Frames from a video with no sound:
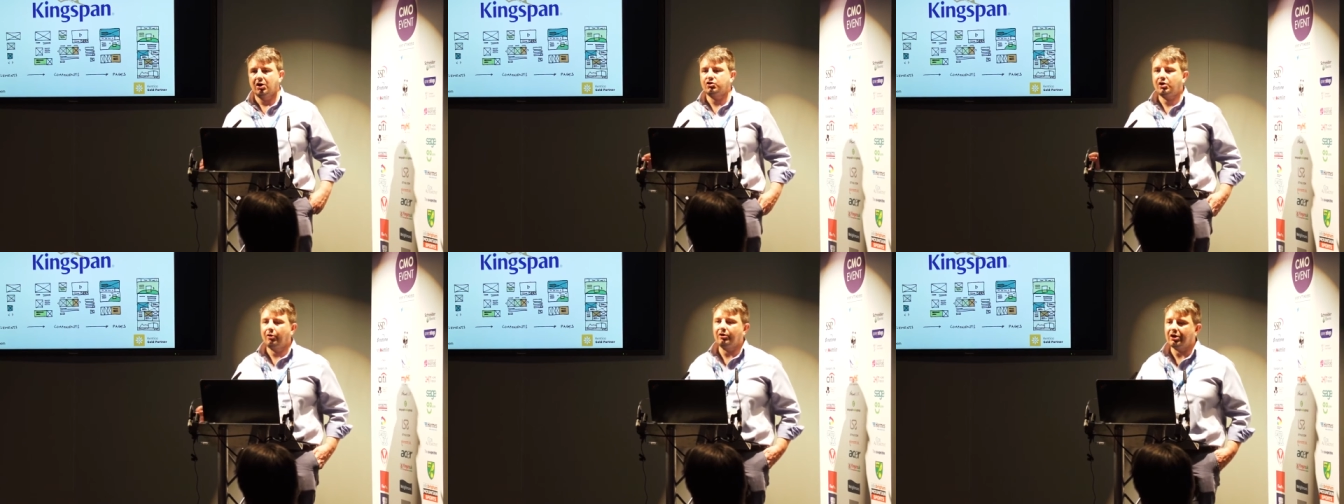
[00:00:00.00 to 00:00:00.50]
are
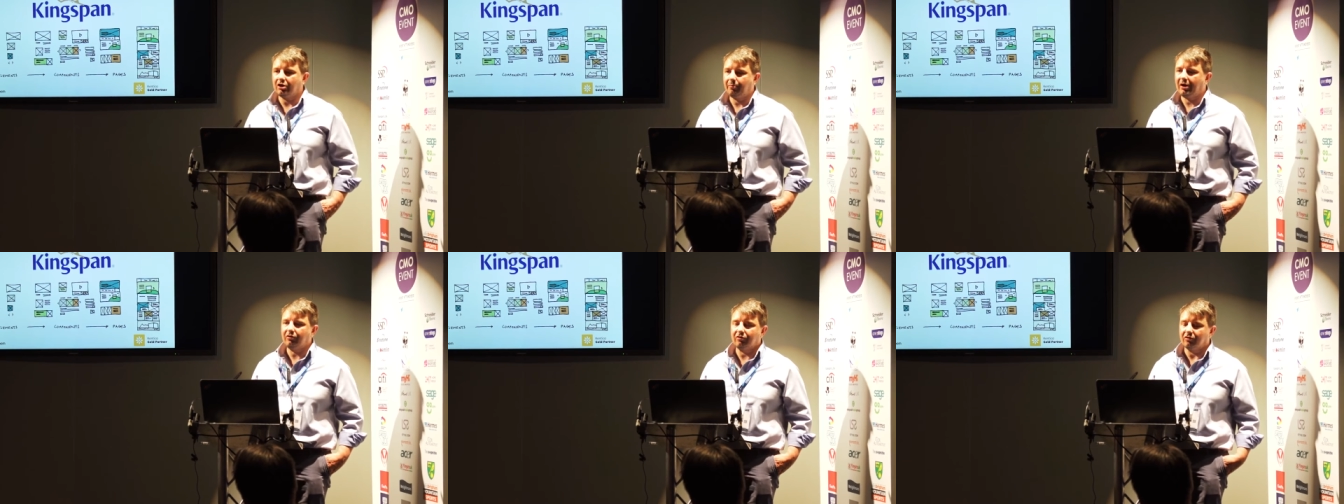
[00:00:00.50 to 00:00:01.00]
totally
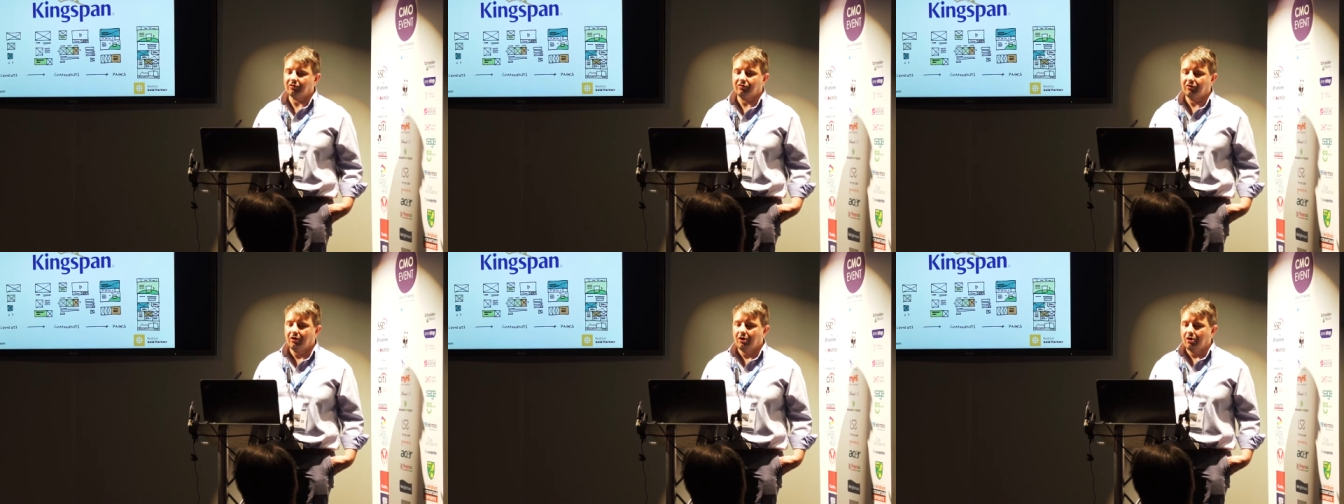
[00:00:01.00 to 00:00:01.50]
independent.
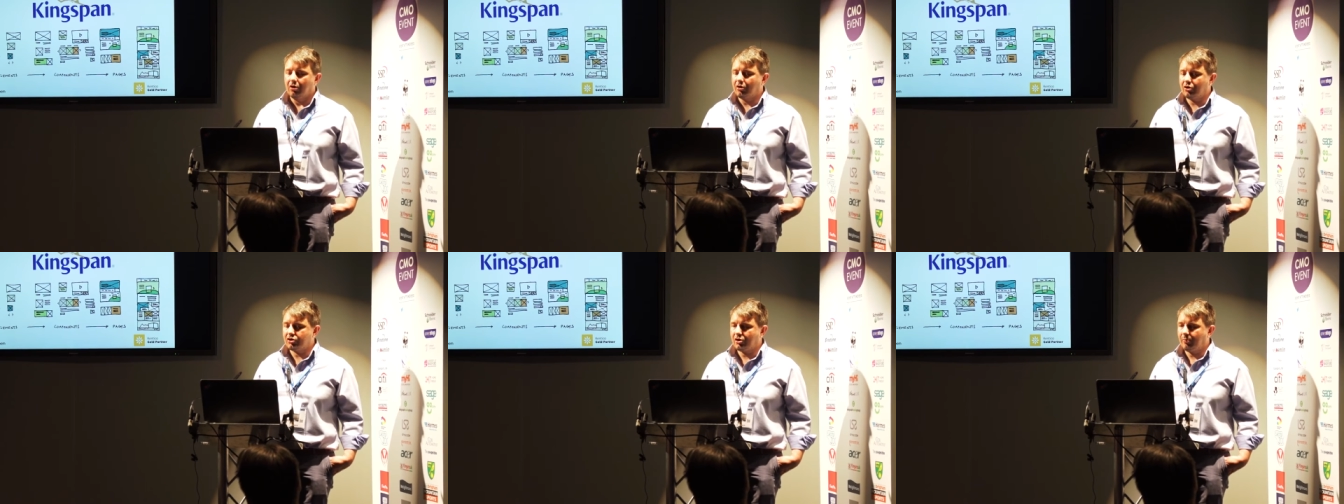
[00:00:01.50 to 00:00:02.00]
A
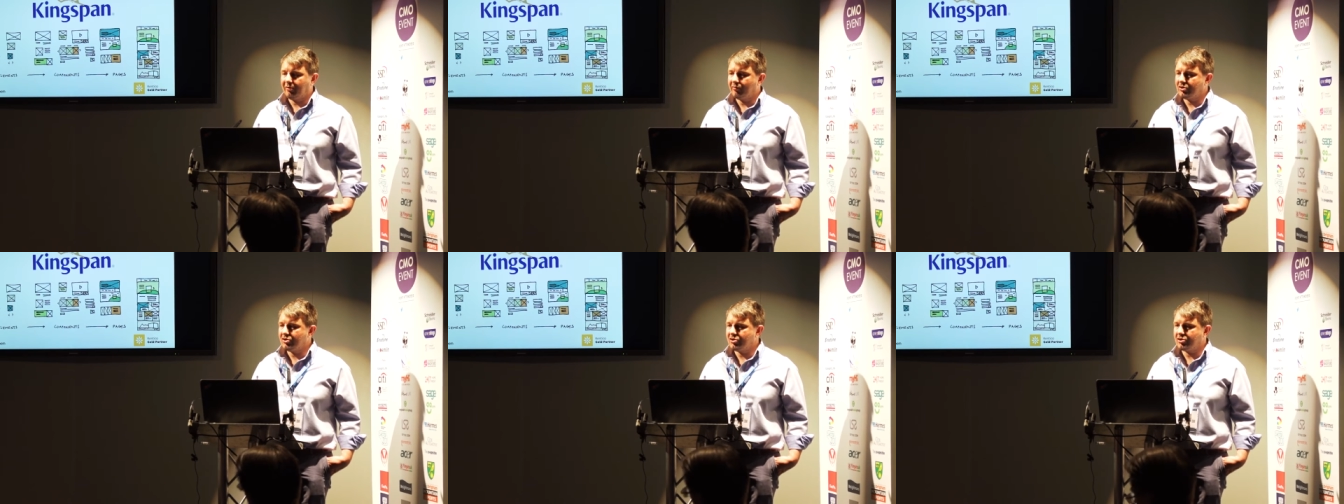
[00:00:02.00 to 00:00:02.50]
good example of
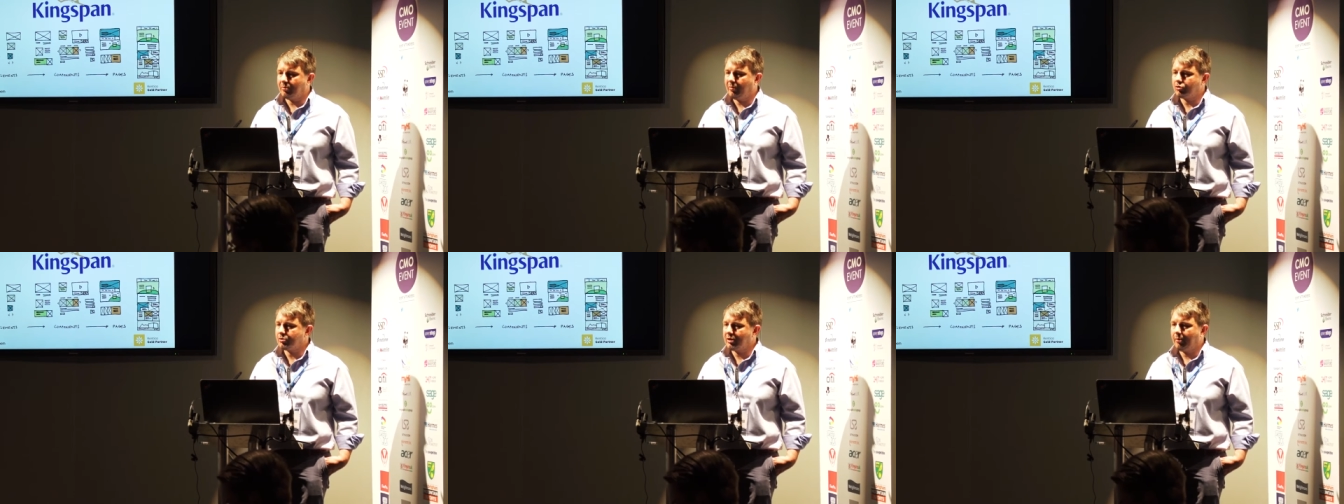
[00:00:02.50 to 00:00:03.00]
this is a
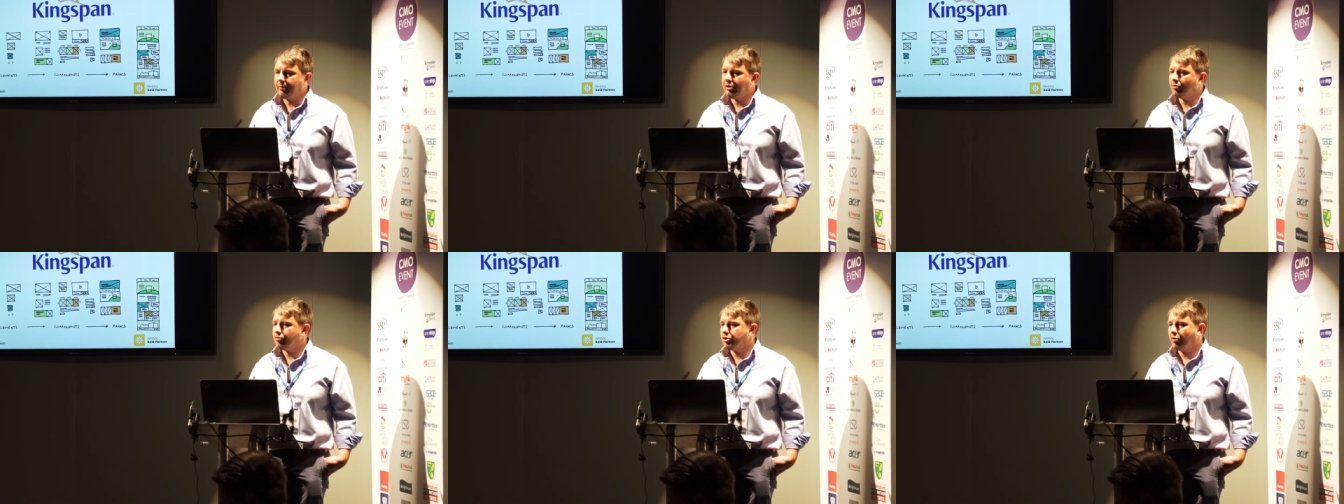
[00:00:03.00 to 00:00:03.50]
Belgian company
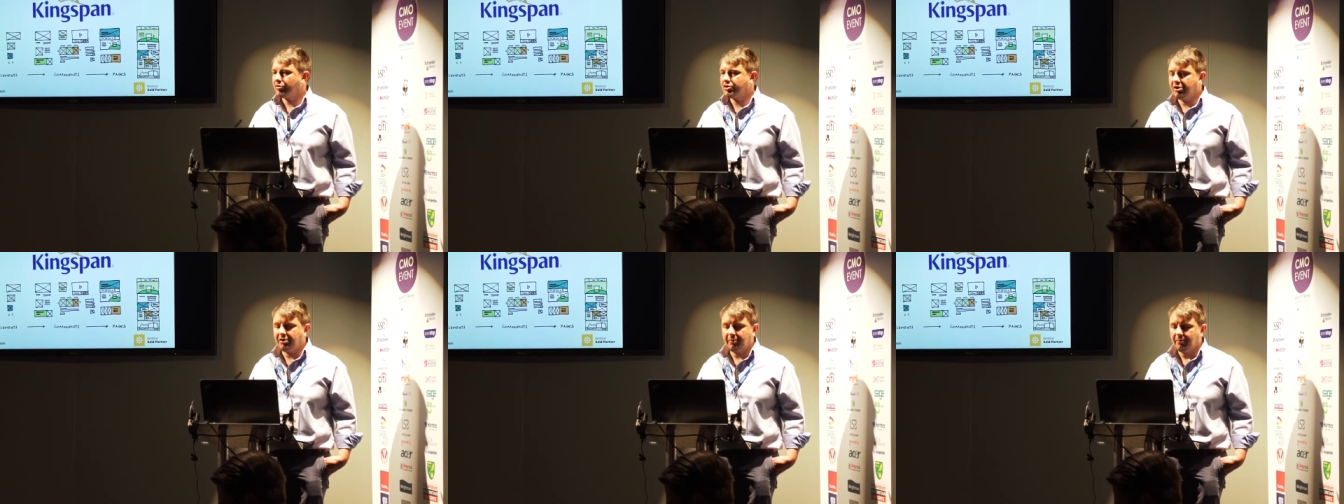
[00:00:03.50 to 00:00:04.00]
called
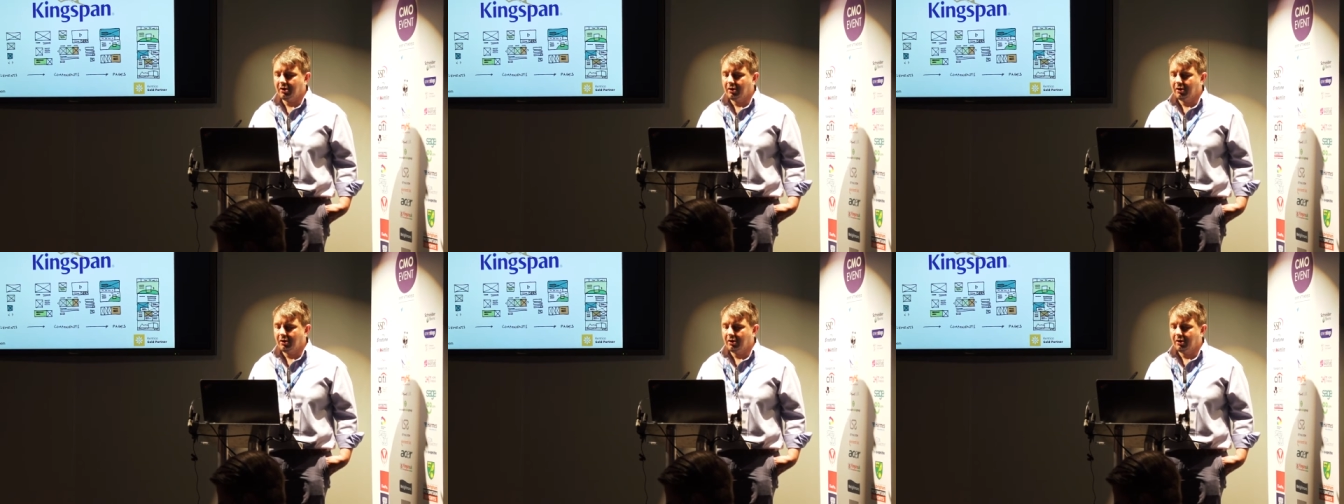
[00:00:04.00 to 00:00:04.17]
Eurocida,